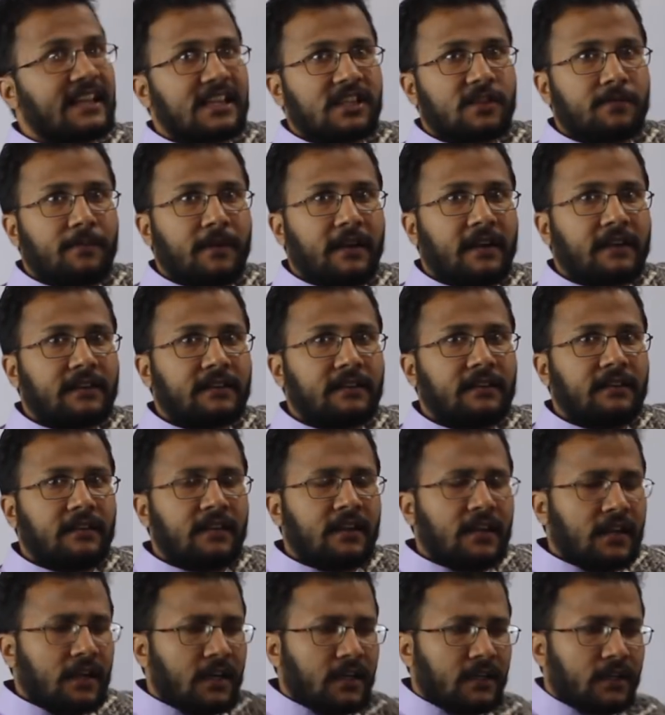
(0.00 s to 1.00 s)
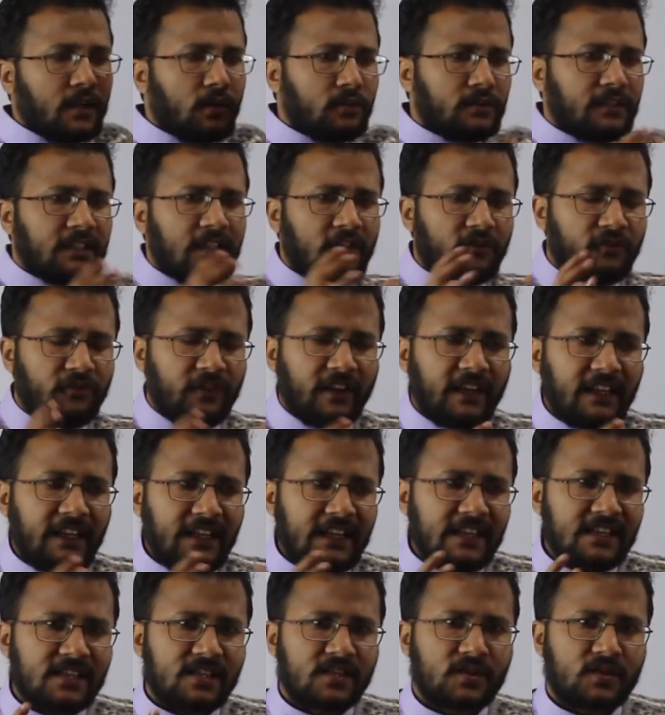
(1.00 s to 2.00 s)
aspect. Now there are
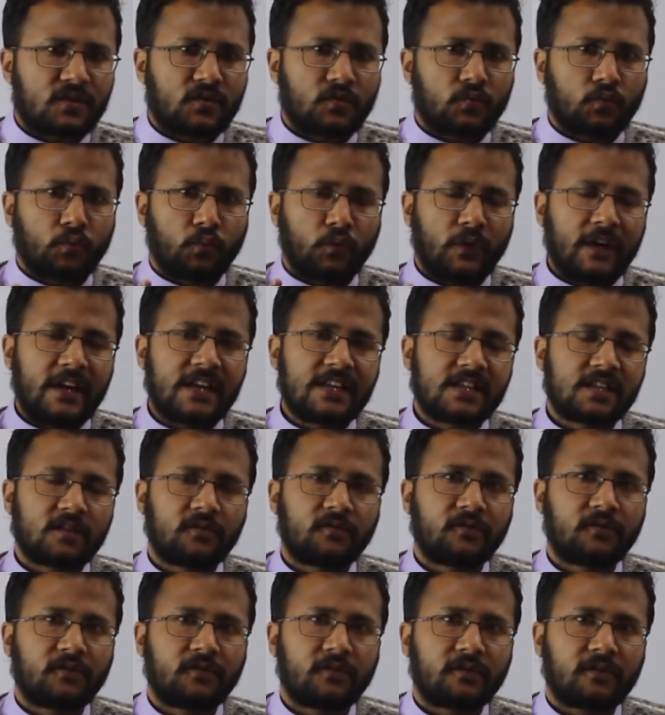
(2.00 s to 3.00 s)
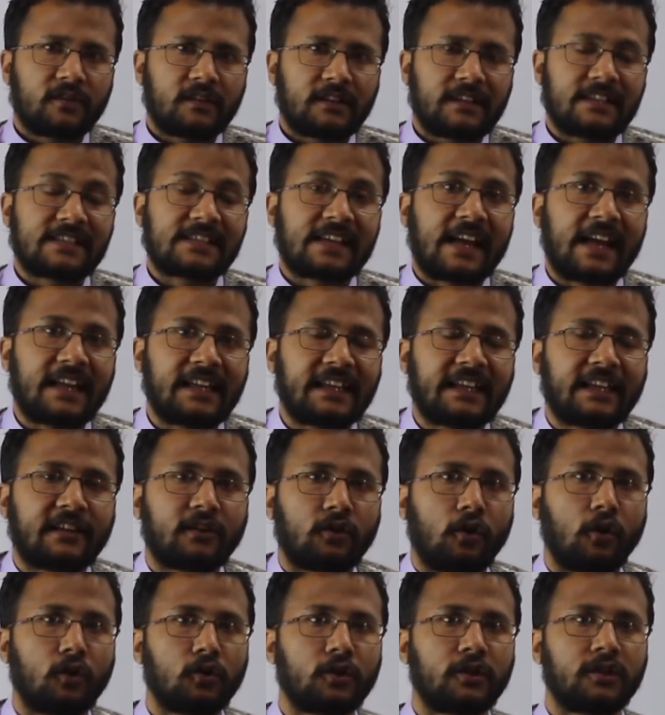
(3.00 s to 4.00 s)
various ways of designing
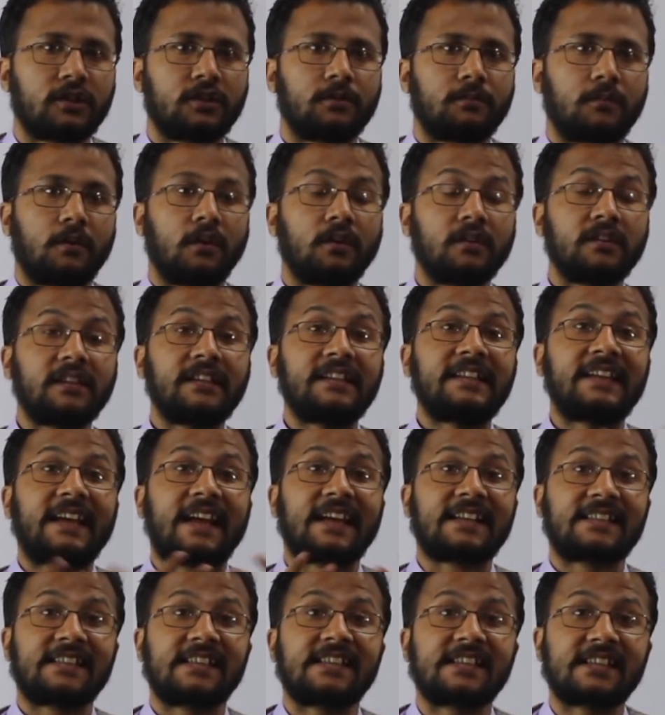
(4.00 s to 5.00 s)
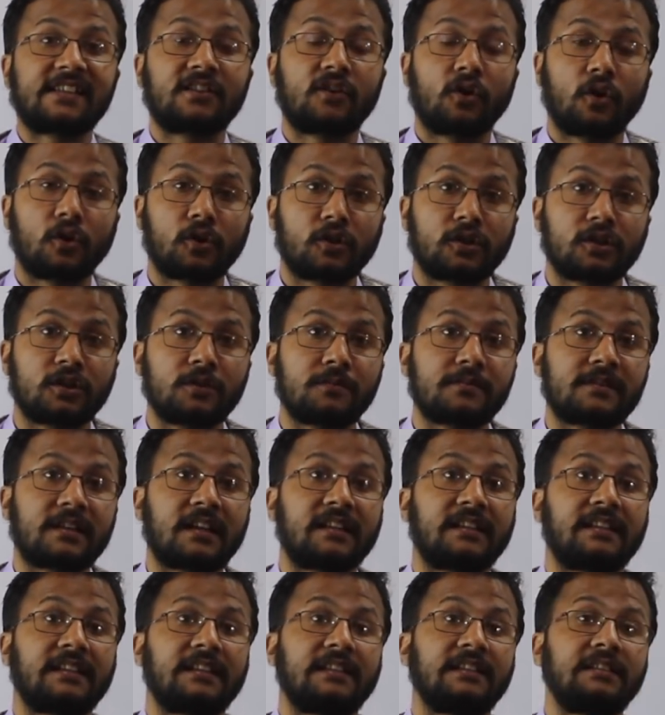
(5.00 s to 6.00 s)
an algorithm. Already existing algorithms
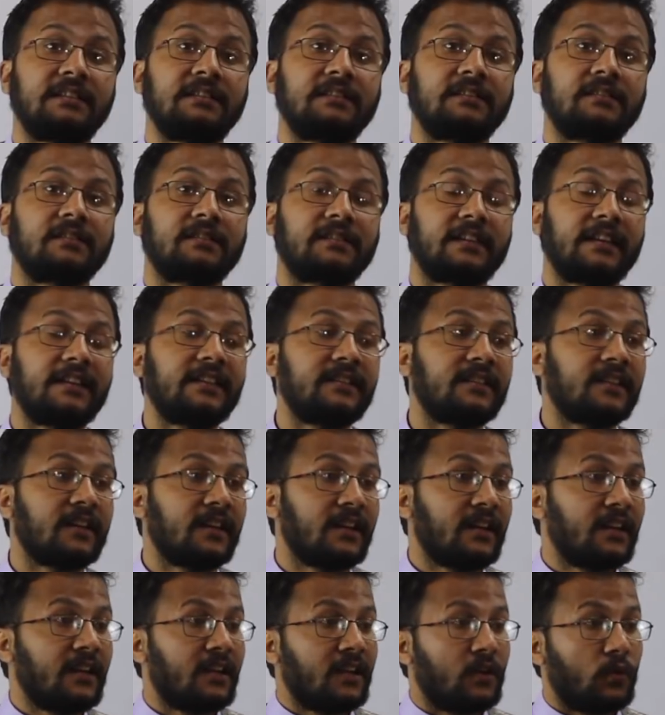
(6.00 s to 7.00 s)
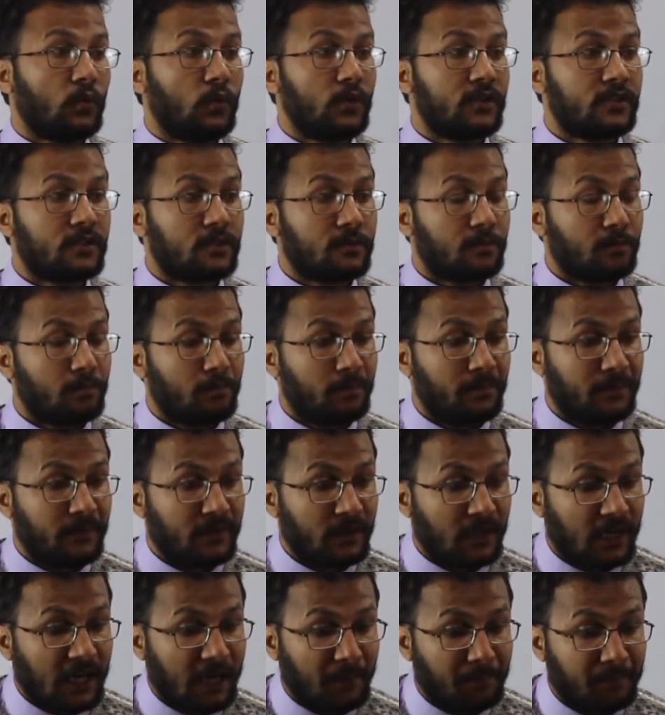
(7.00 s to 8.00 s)
are there, right, which
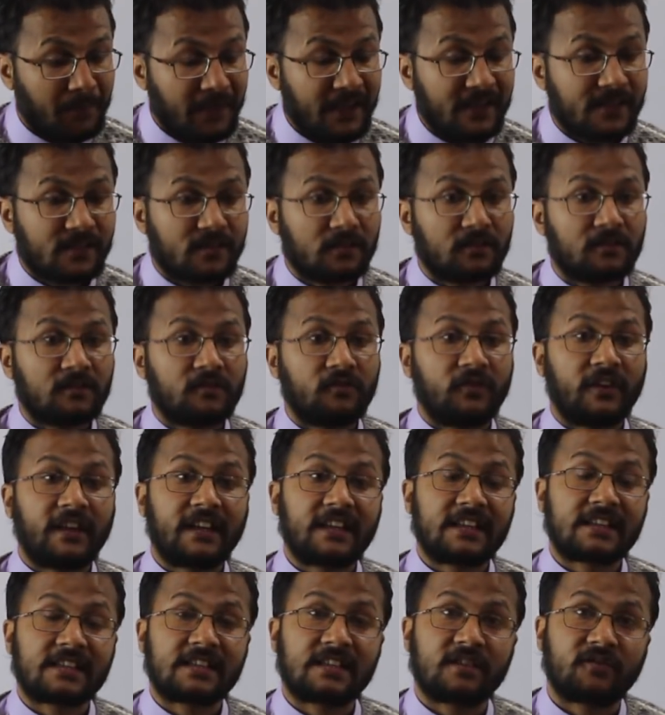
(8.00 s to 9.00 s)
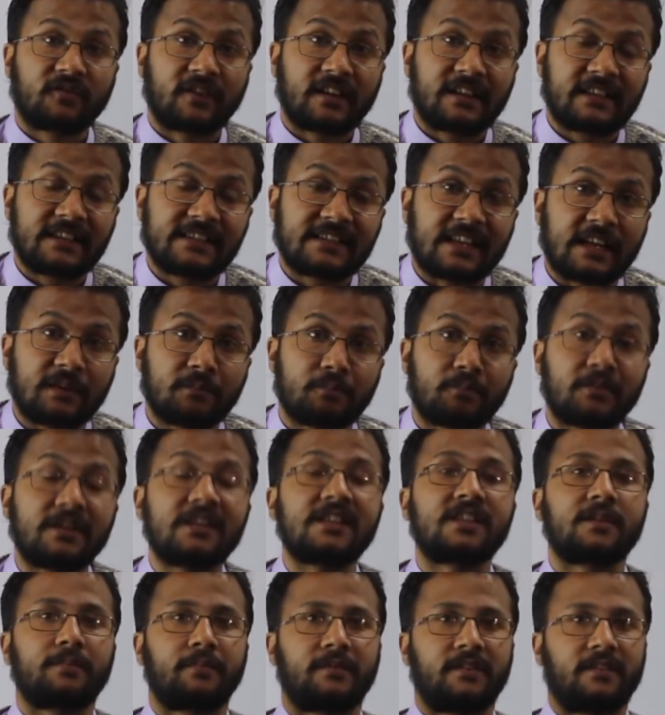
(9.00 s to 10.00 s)
are based on various different design
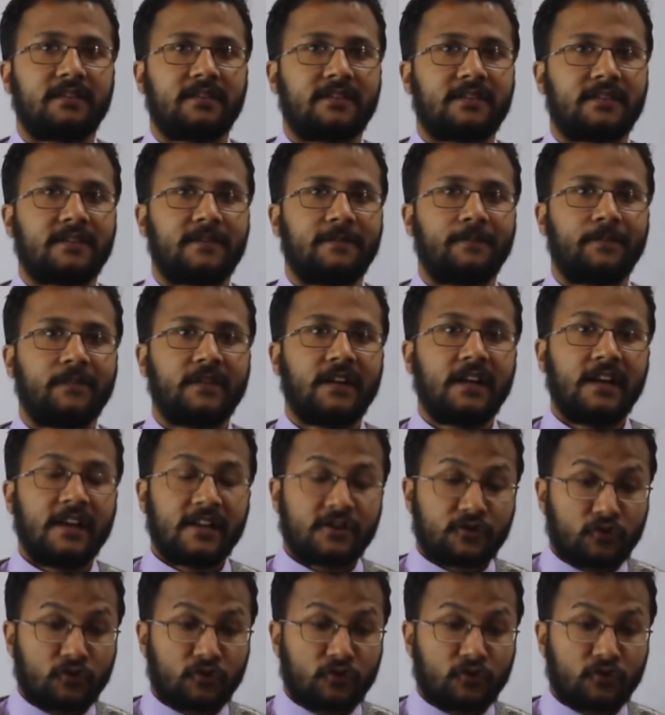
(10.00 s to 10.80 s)
principles.